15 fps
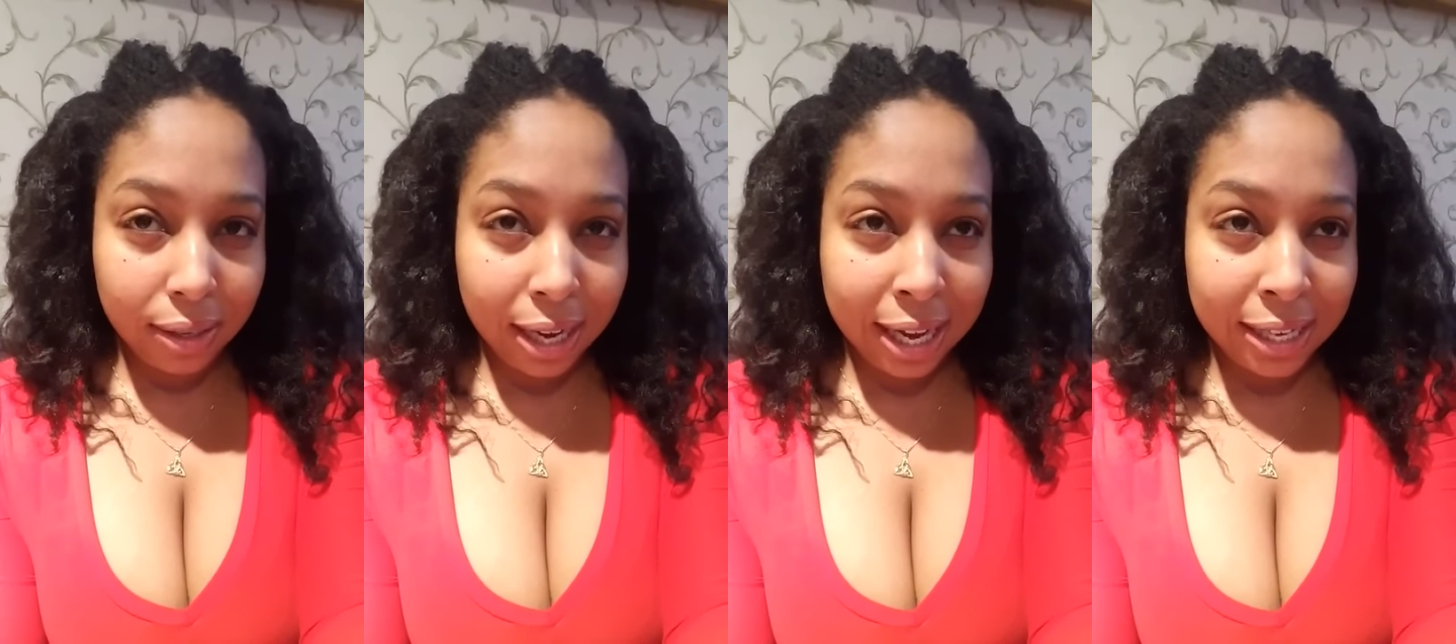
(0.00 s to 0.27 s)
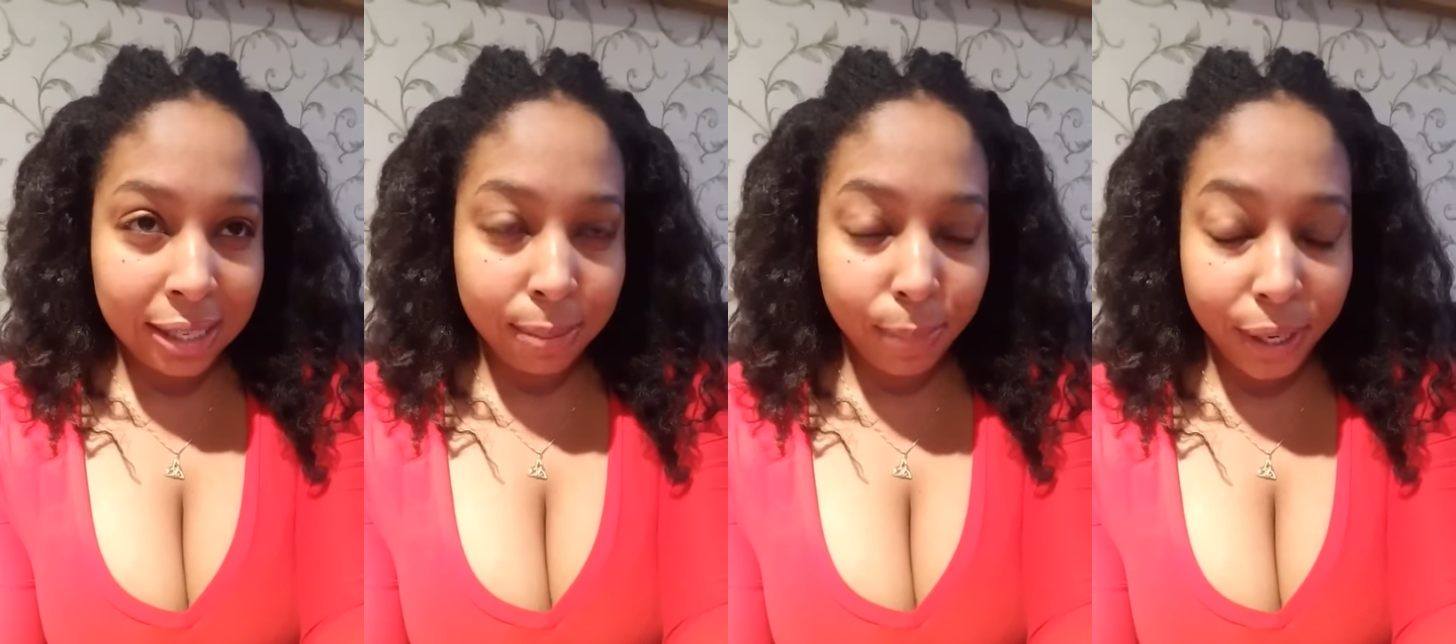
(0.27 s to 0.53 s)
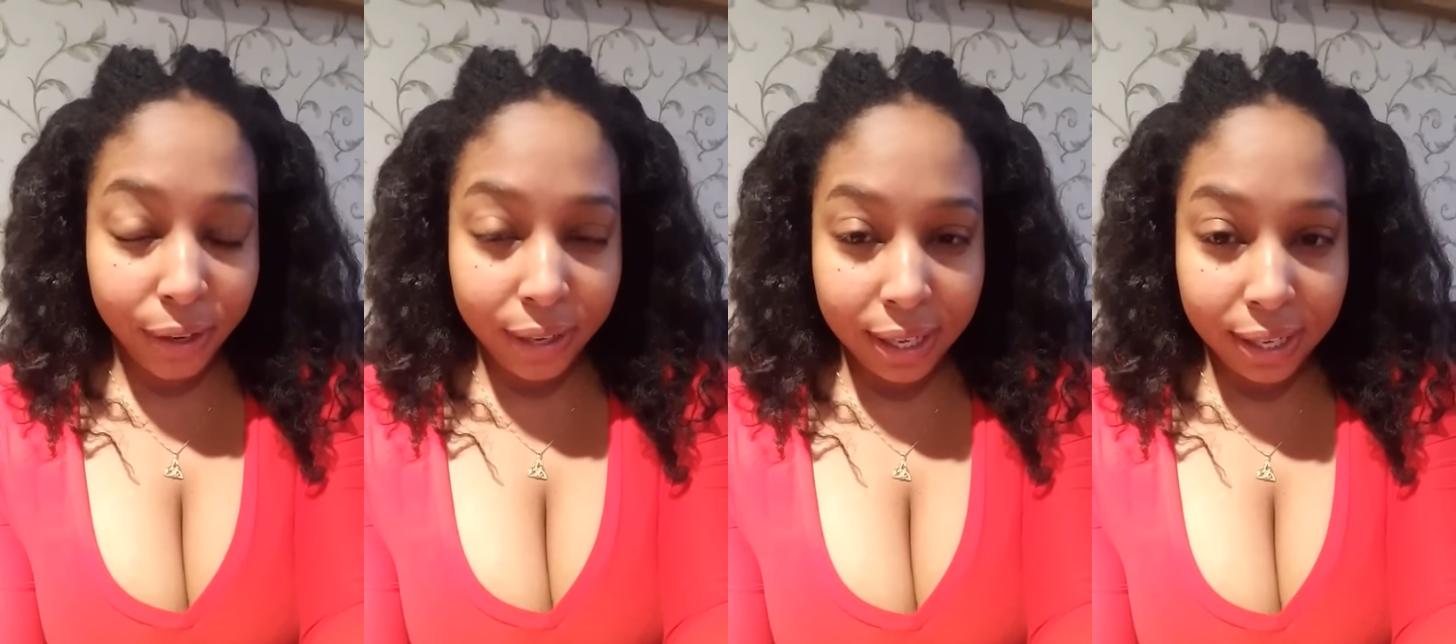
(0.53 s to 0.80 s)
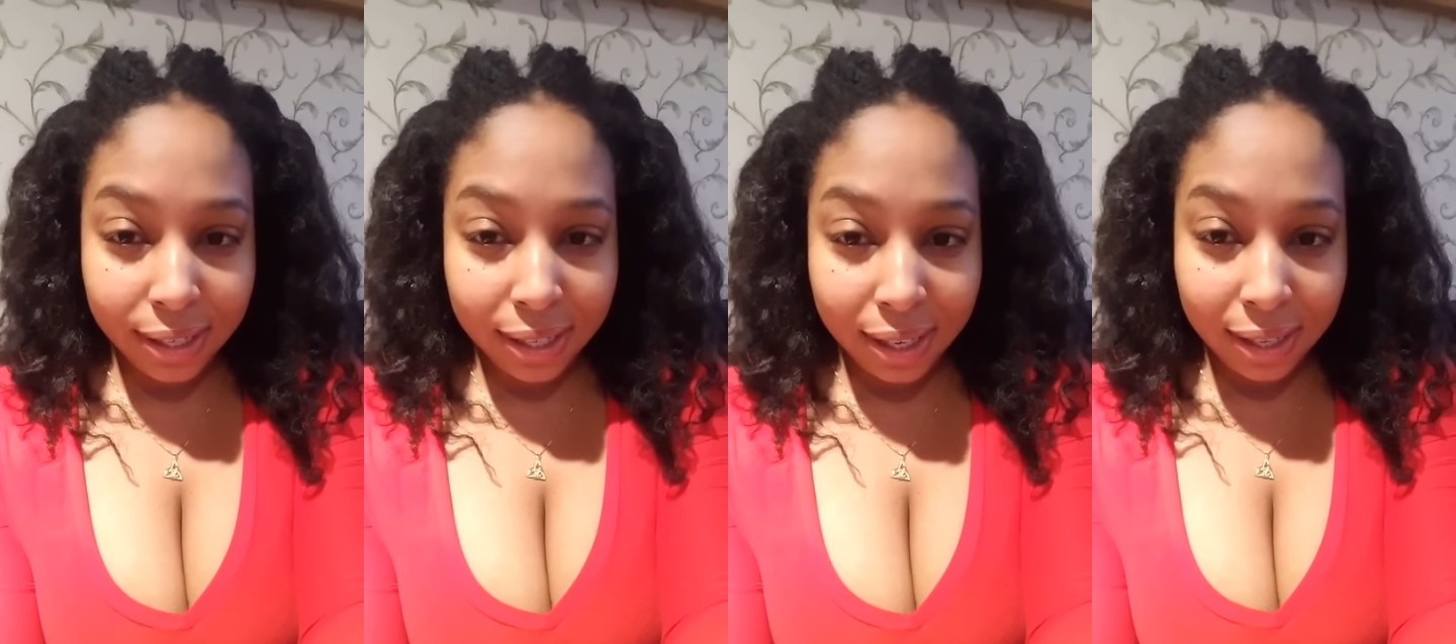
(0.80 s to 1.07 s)
as an
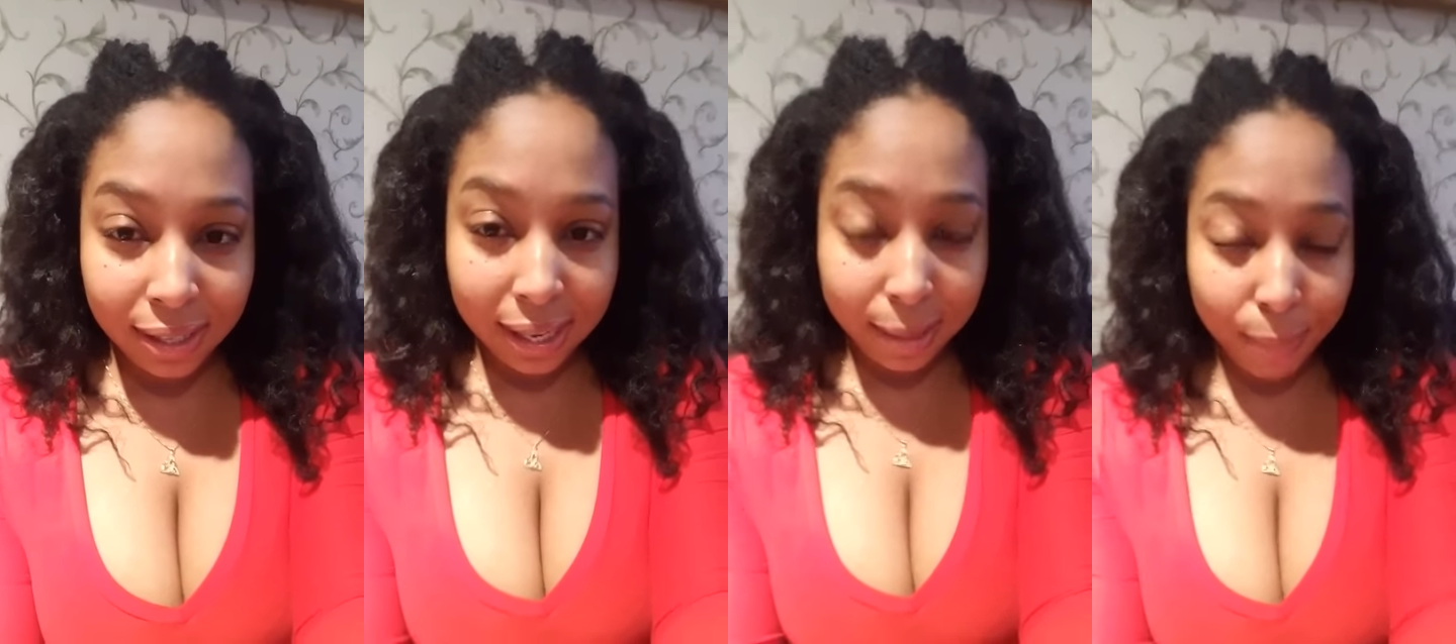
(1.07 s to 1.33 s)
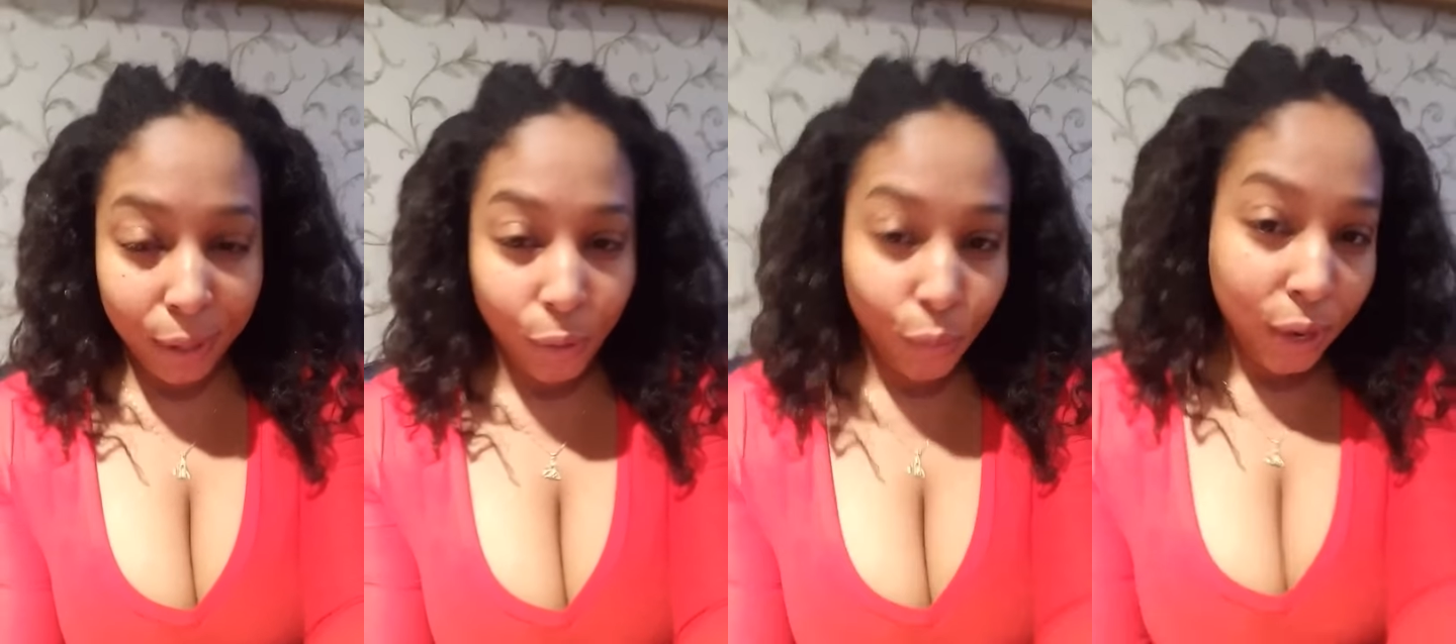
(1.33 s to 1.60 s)
American citizen, I mean,